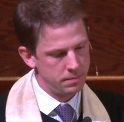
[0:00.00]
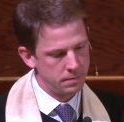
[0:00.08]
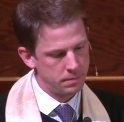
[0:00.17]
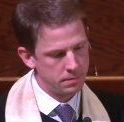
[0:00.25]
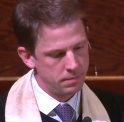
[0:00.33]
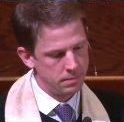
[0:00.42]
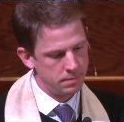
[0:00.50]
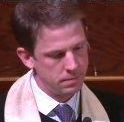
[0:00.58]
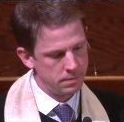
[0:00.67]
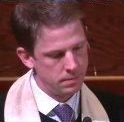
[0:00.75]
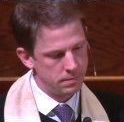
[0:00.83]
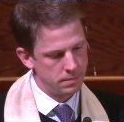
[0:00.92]

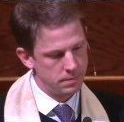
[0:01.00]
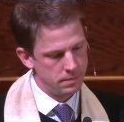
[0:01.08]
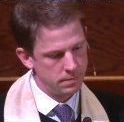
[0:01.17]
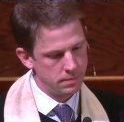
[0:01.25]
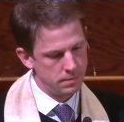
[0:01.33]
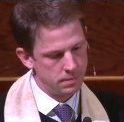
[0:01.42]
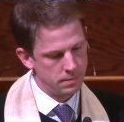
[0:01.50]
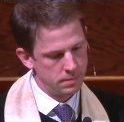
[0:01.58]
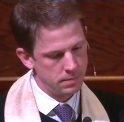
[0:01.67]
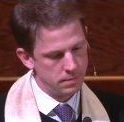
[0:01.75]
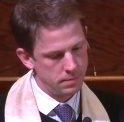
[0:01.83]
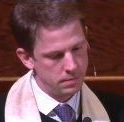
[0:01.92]

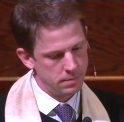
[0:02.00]
(silence)